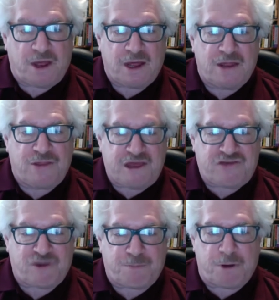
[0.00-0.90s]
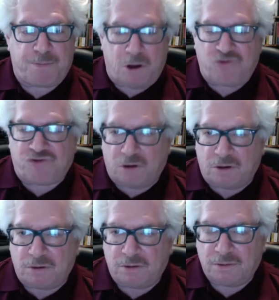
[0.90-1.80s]
this proposal
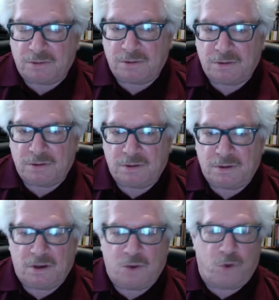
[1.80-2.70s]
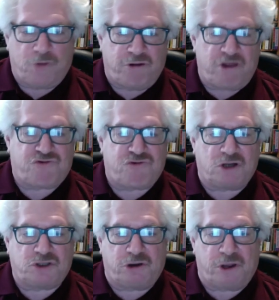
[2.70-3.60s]
would
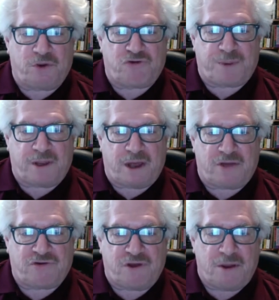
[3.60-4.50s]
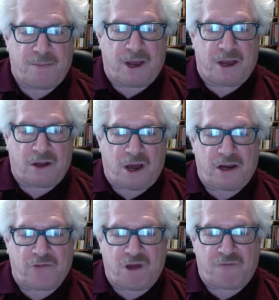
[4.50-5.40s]
restructure USPS by
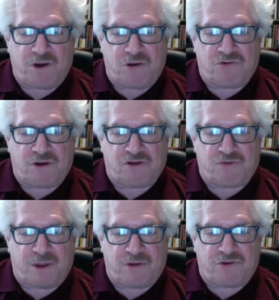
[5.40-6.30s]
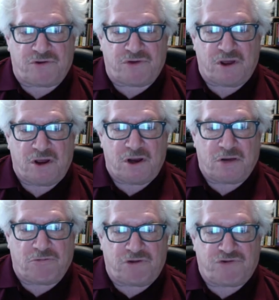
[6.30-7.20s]
aligning revenues and expenses
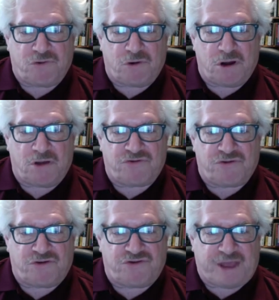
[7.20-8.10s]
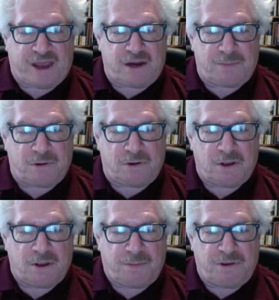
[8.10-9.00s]
to restore a sustainable
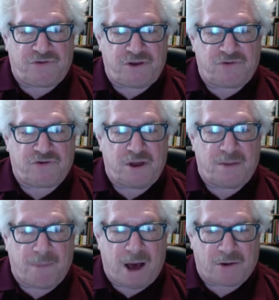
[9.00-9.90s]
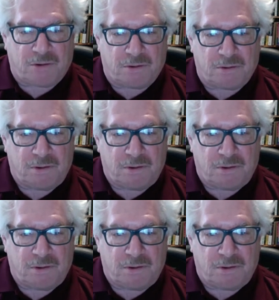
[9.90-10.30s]
business model